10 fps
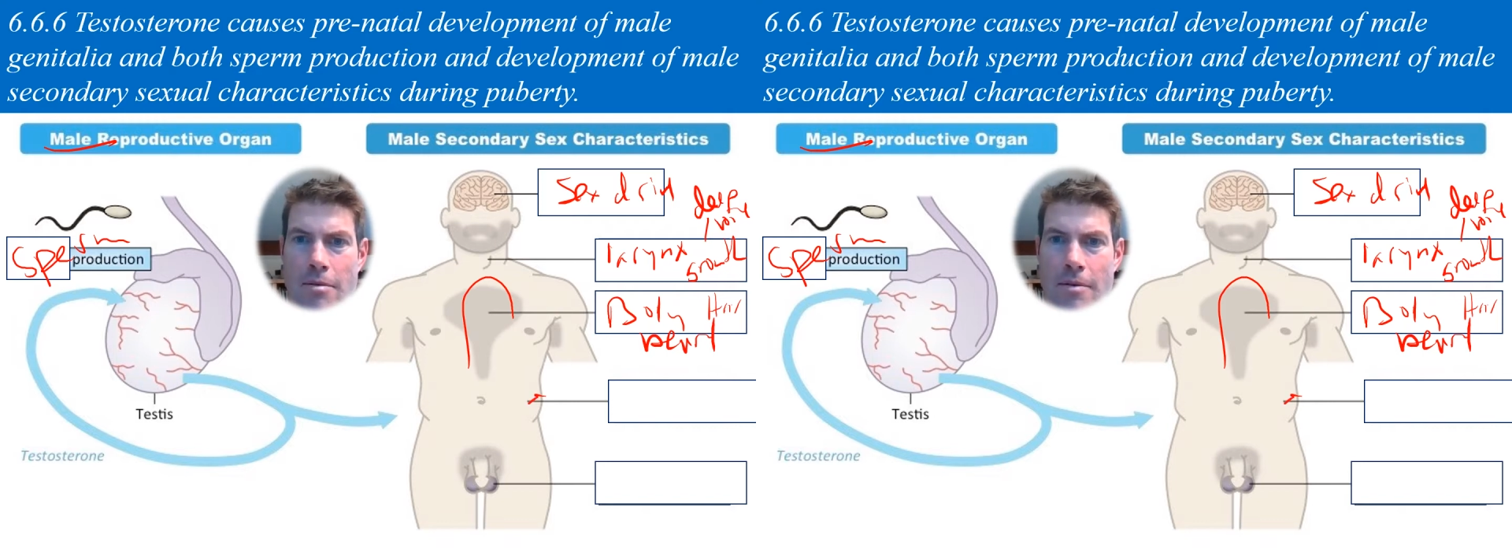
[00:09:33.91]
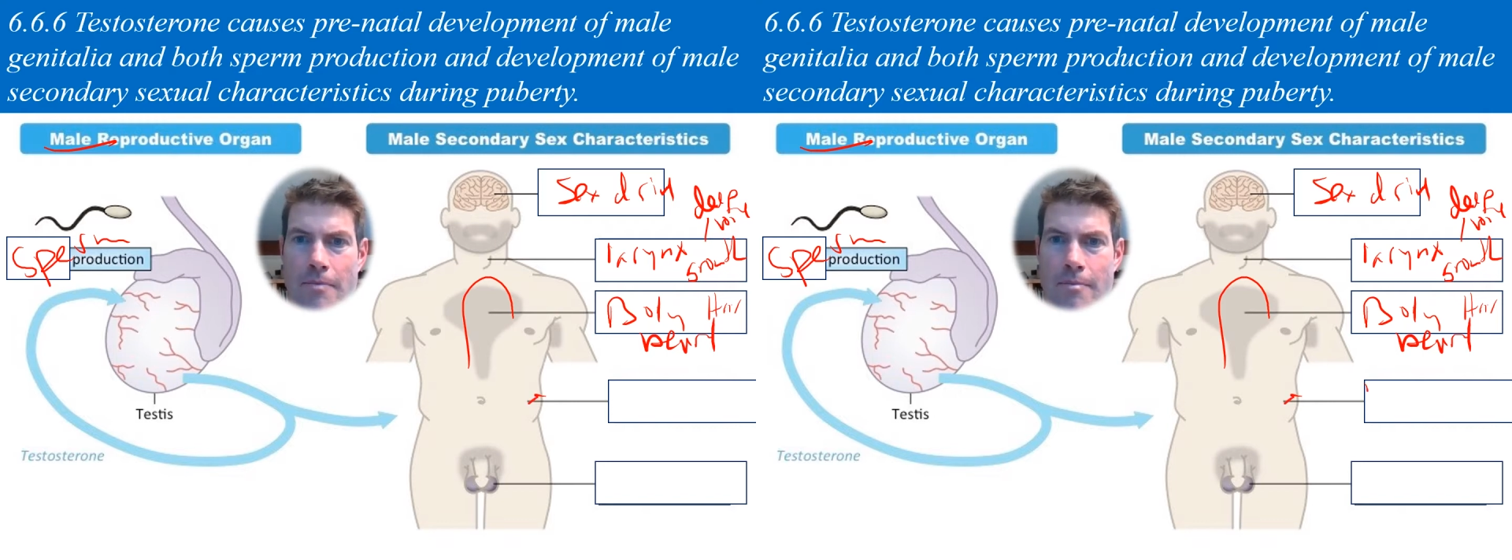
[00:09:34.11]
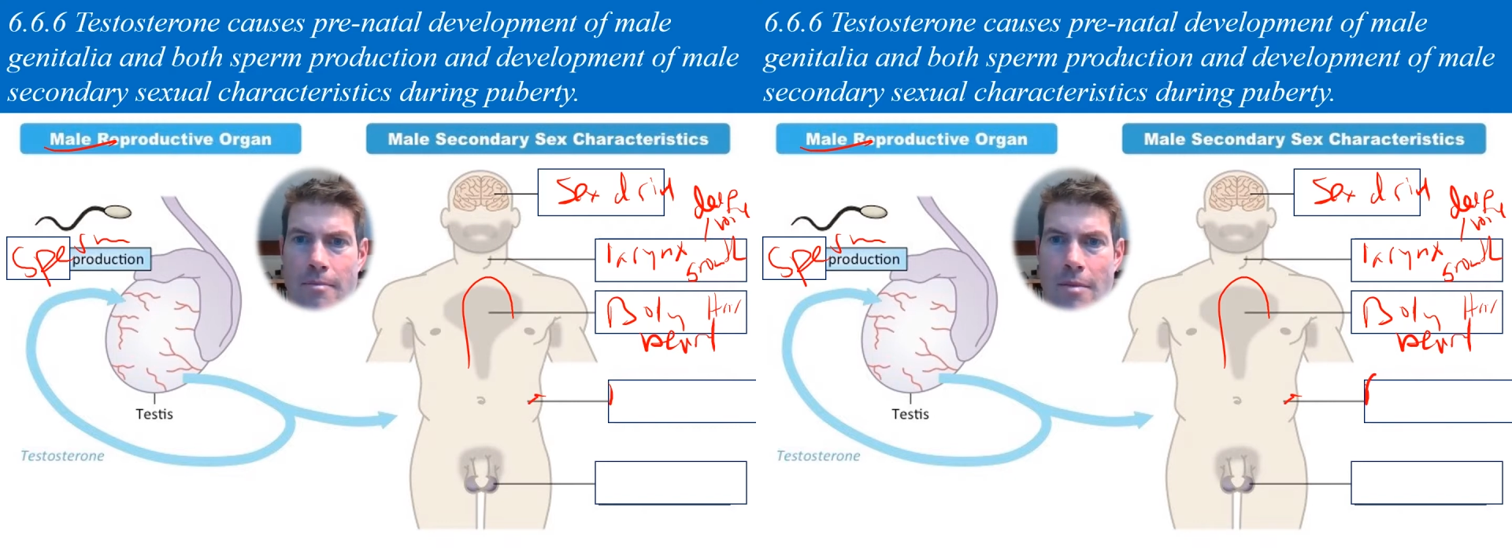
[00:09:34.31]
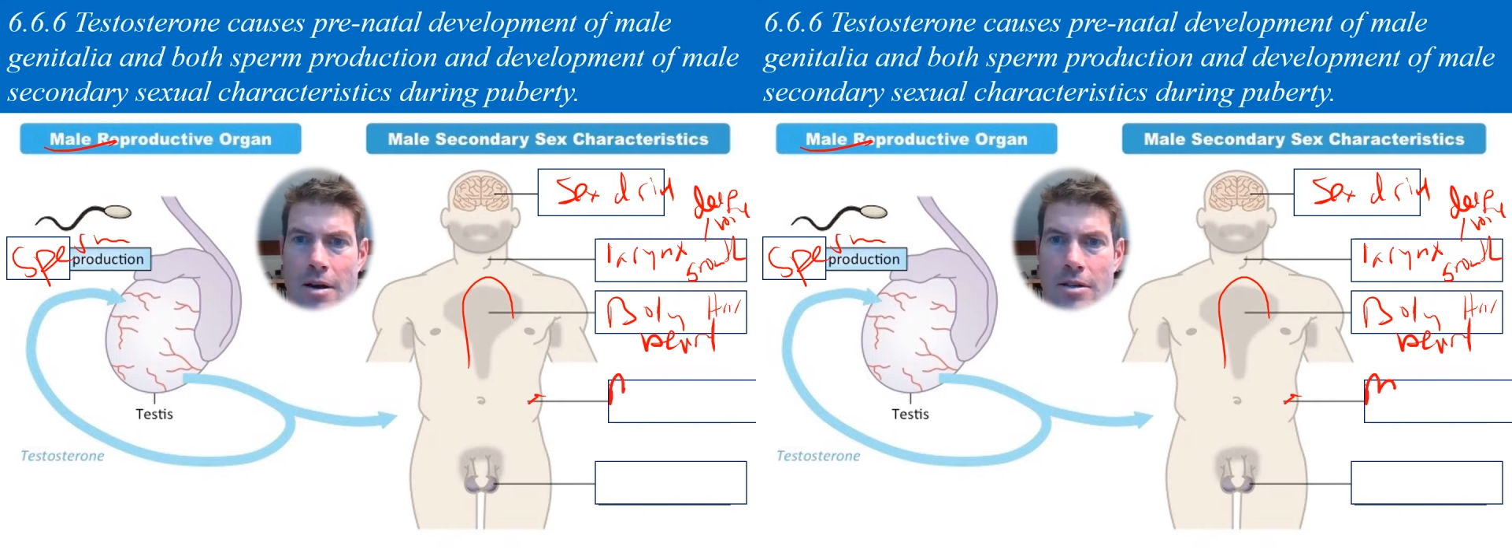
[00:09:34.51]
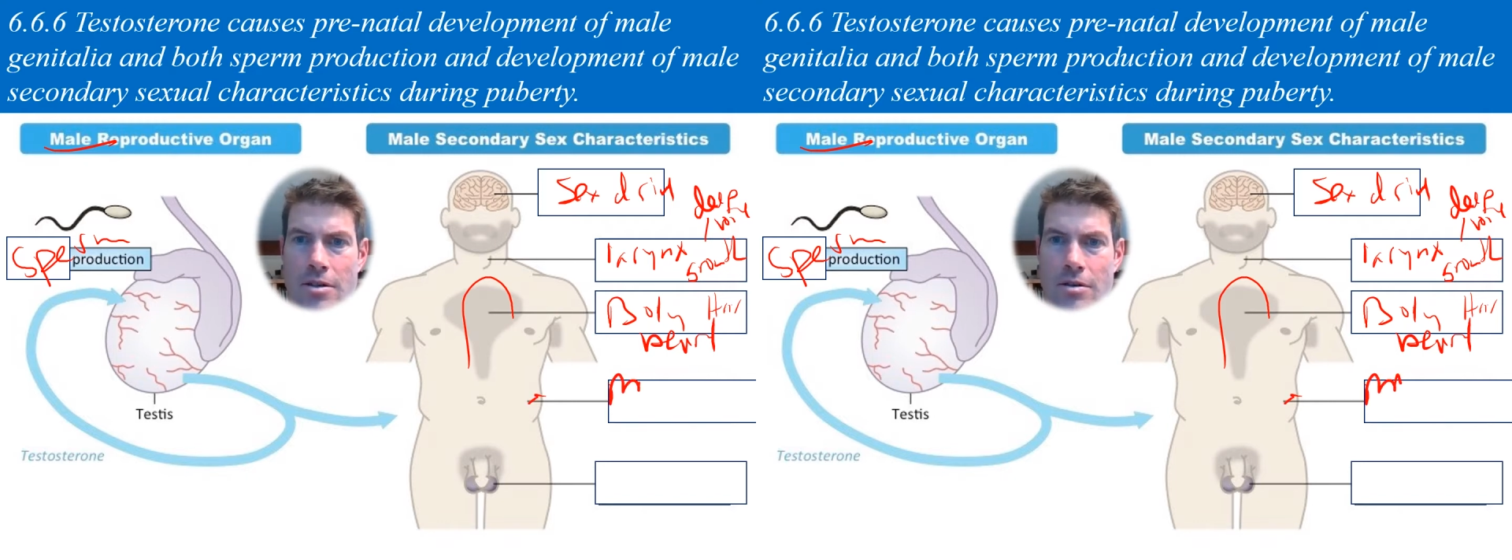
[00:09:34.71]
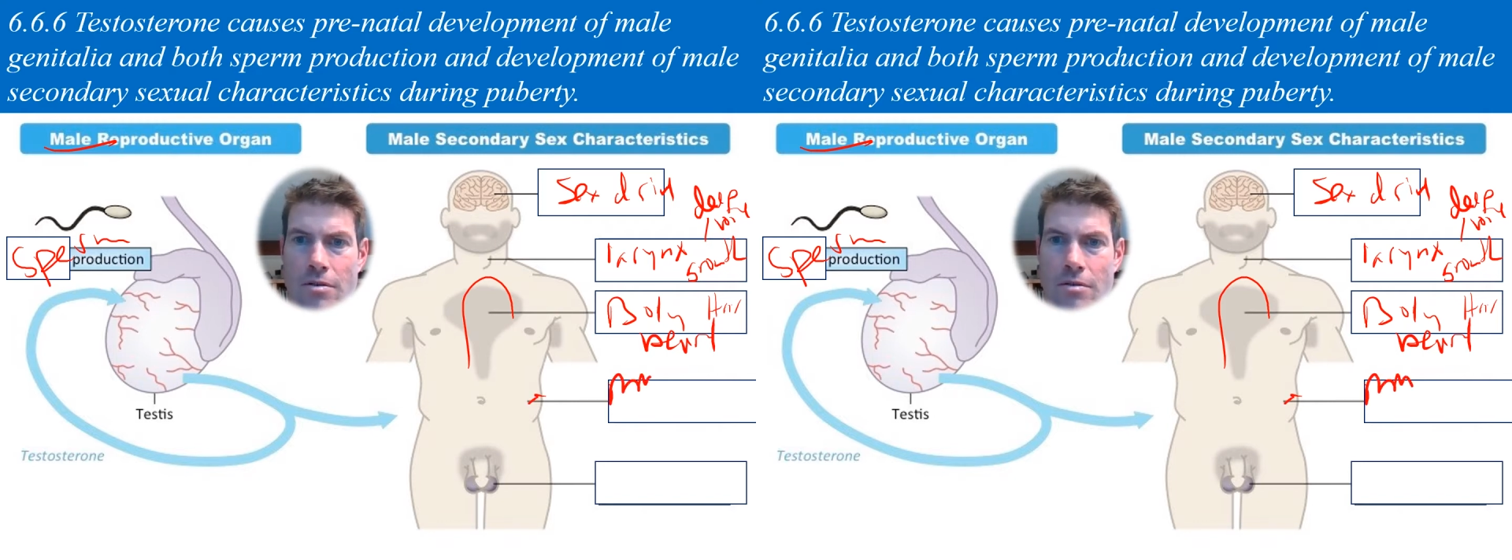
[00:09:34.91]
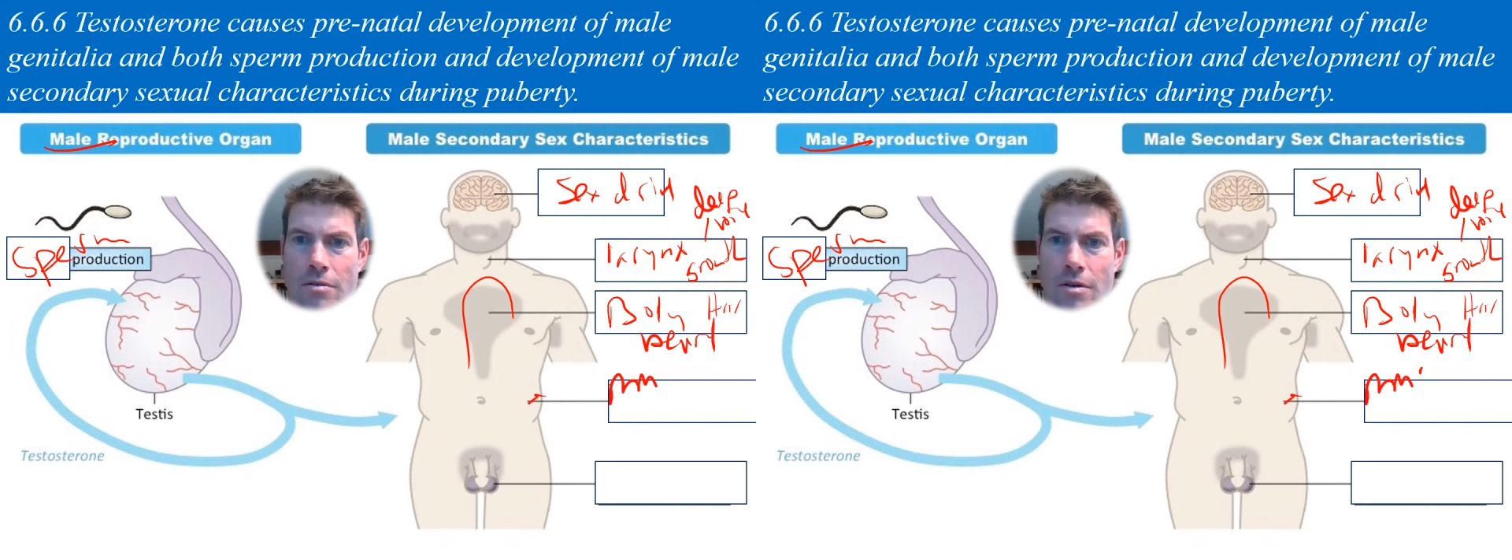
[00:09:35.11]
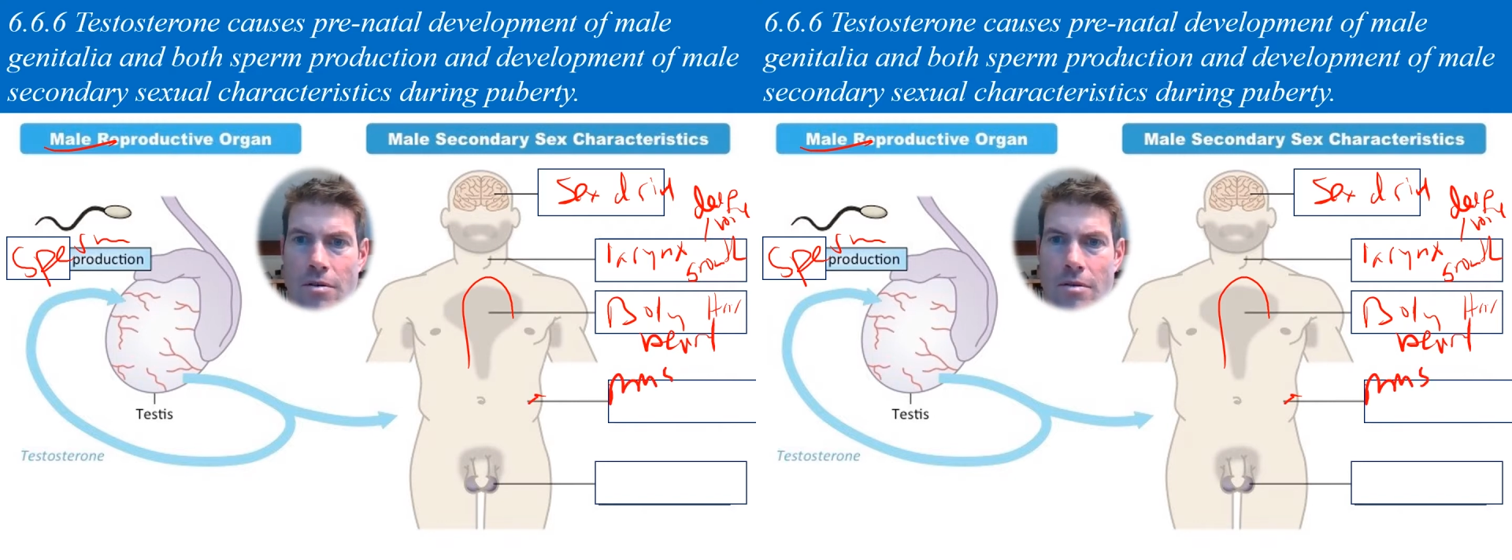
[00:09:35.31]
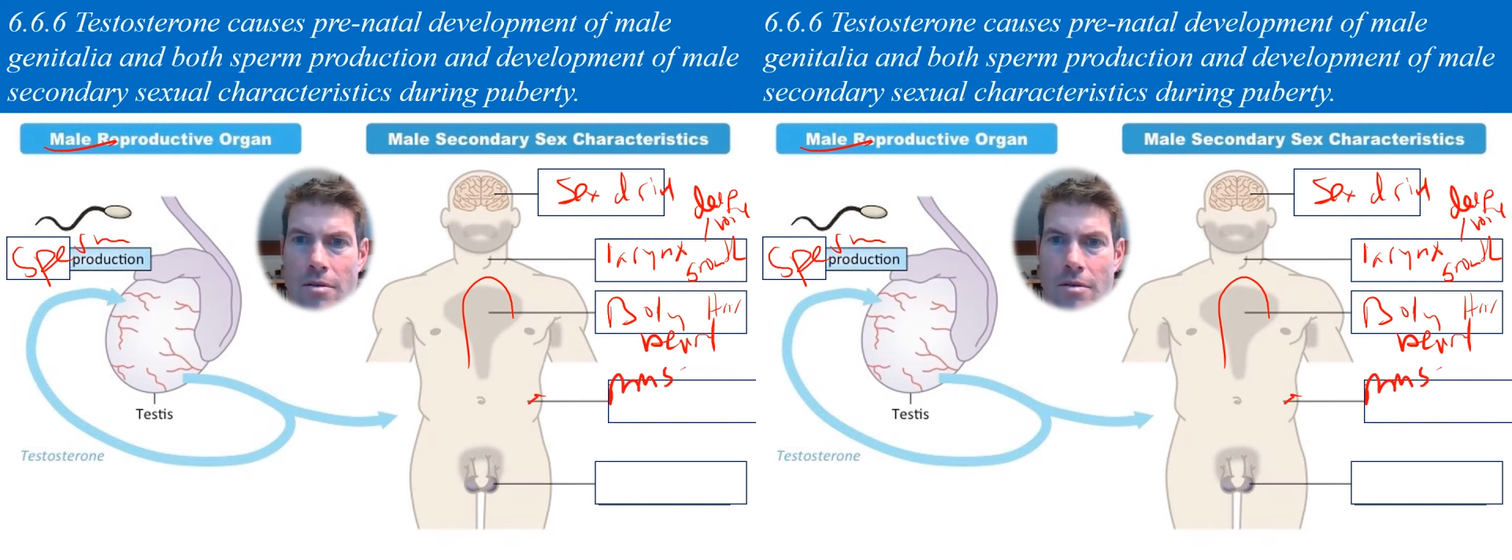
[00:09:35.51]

but muscle growth.